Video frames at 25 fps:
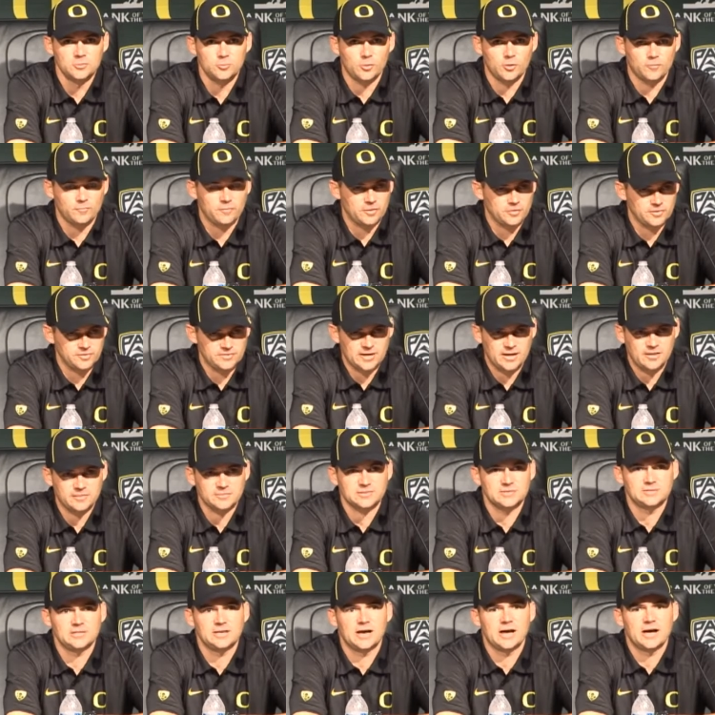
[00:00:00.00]
who are very
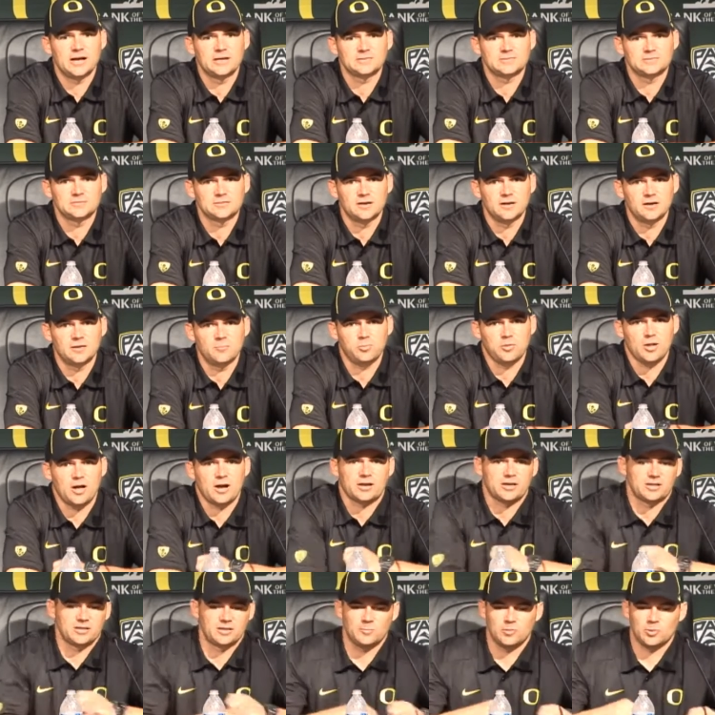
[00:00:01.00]
talented guys,
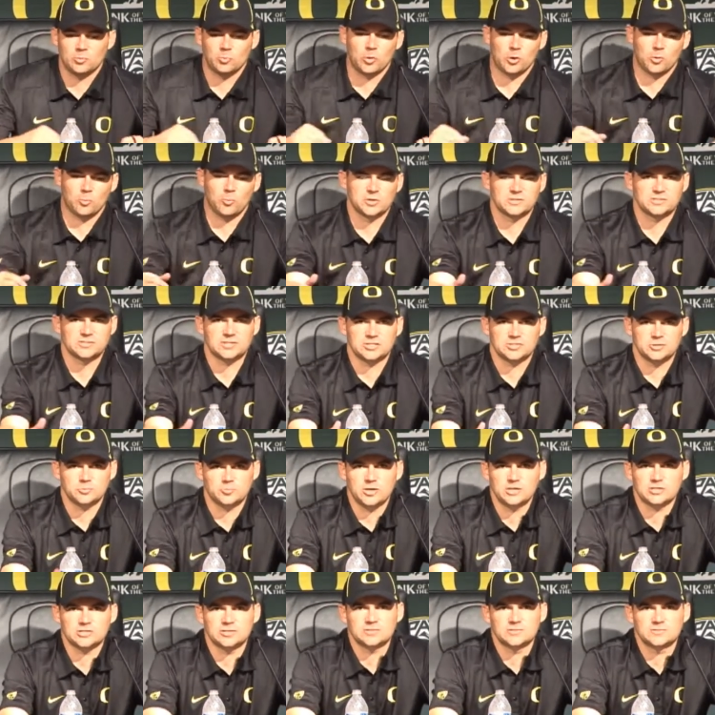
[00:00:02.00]
blocking them in one-on-one
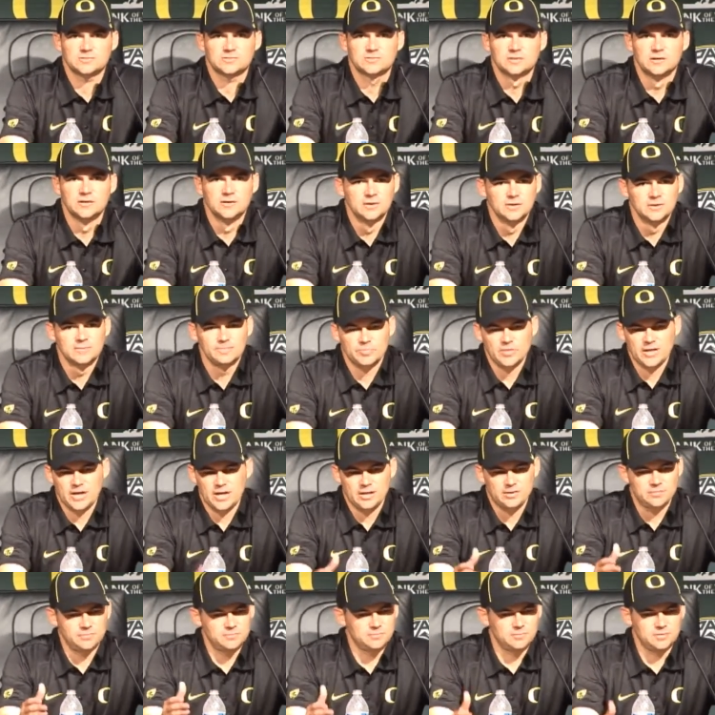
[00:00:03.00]
situations,
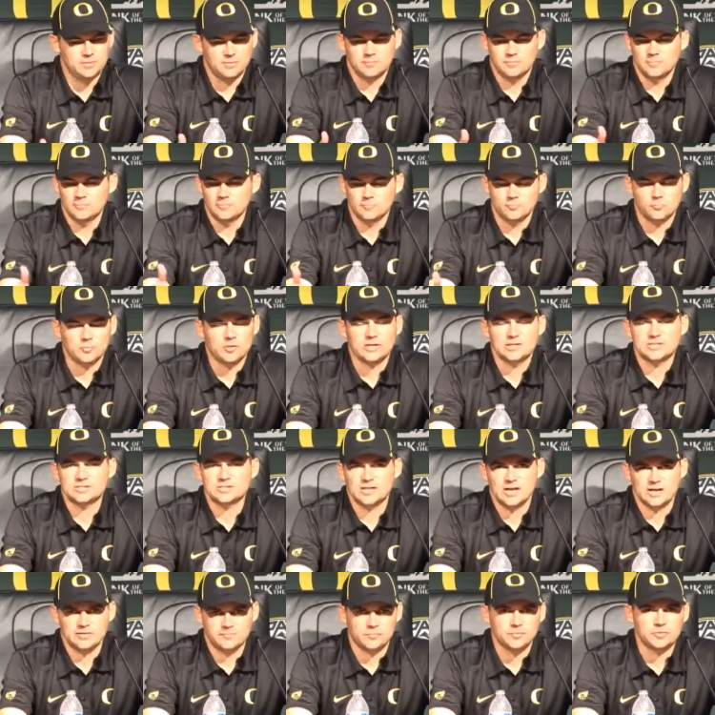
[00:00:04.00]
and really
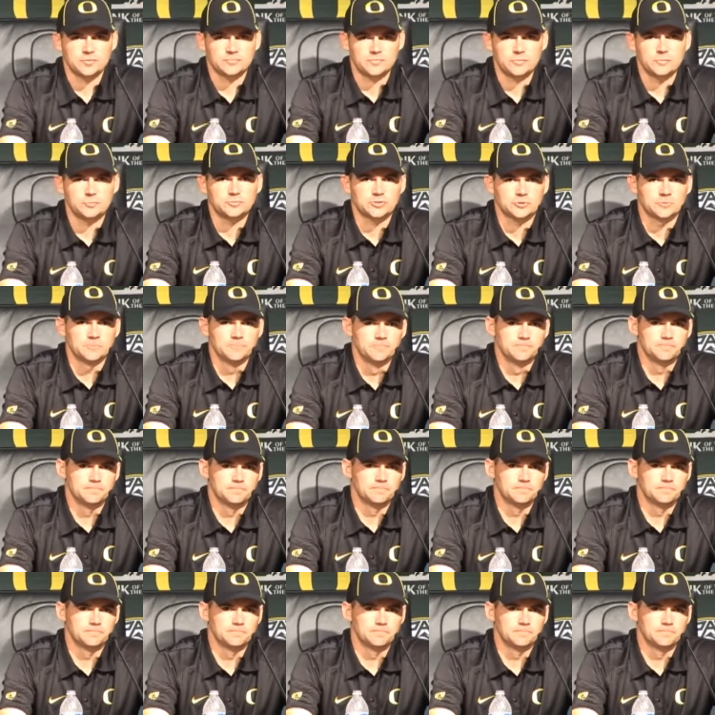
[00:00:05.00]
excited for his future.